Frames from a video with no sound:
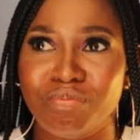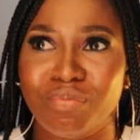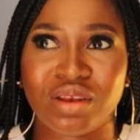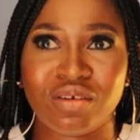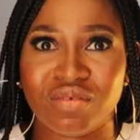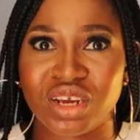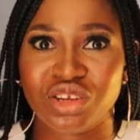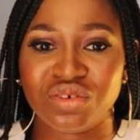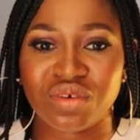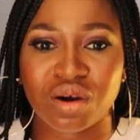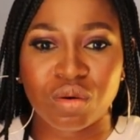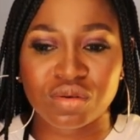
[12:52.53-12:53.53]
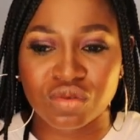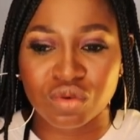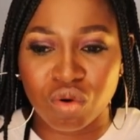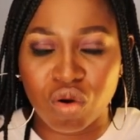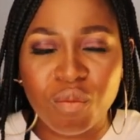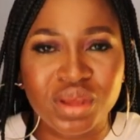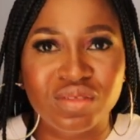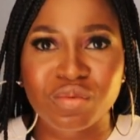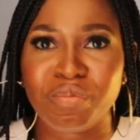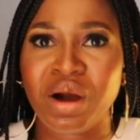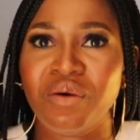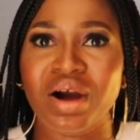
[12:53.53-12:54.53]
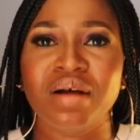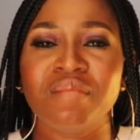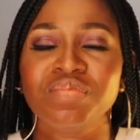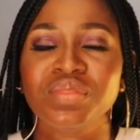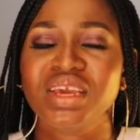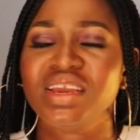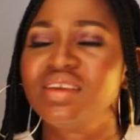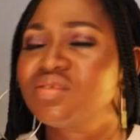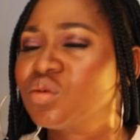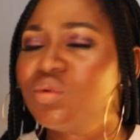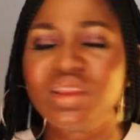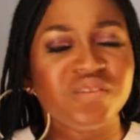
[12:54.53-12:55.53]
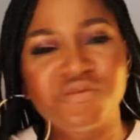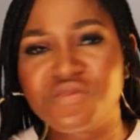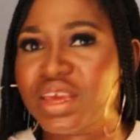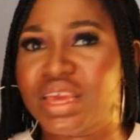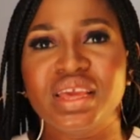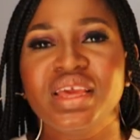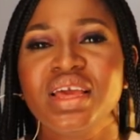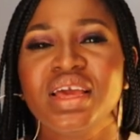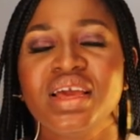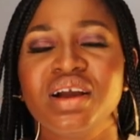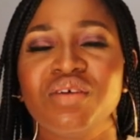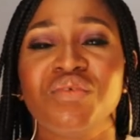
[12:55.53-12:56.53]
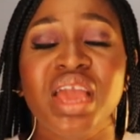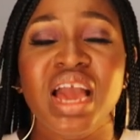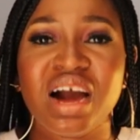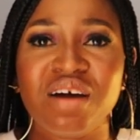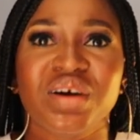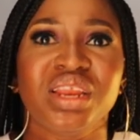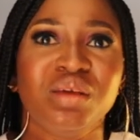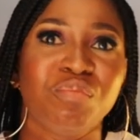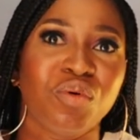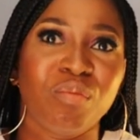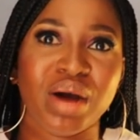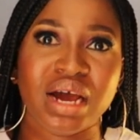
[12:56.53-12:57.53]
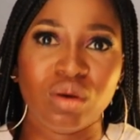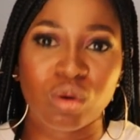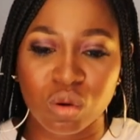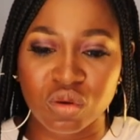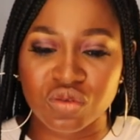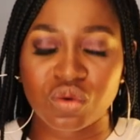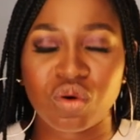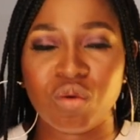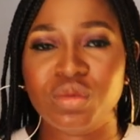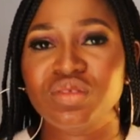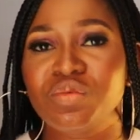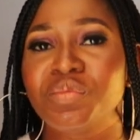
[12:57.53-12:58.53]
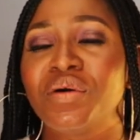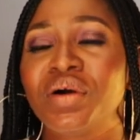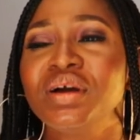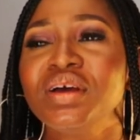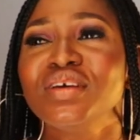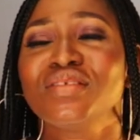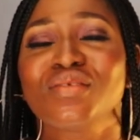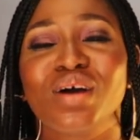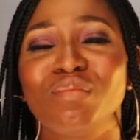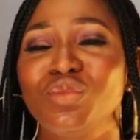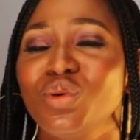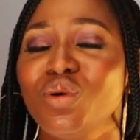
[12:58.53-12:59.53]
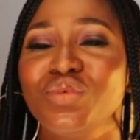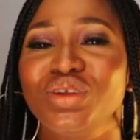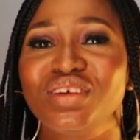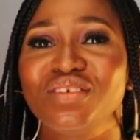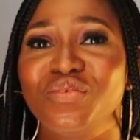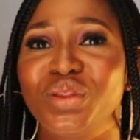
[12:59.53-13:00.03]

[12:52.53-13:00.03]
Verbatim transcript: part of Nigeria also coming to power. It's only fair we have an Igbo man also coming to power. So I'm done with this